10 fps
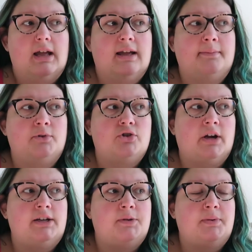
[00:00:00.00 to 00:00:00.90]
We're
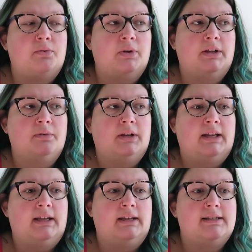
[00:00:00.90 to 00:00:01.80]
trying to be really,
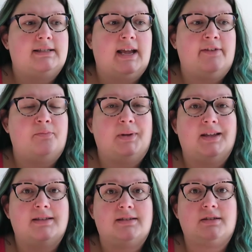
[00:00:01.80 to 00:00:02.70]
really safe
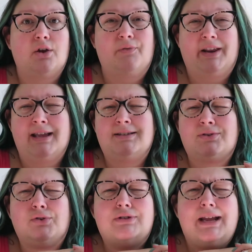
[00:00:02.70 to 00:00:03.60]
because COVID
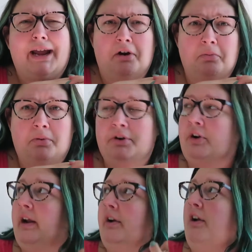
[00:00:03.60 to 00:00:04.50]
cases are terrible in
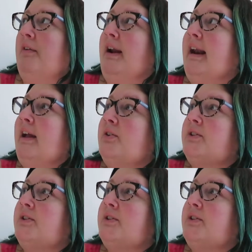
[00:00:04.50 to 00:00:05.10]
our area right now.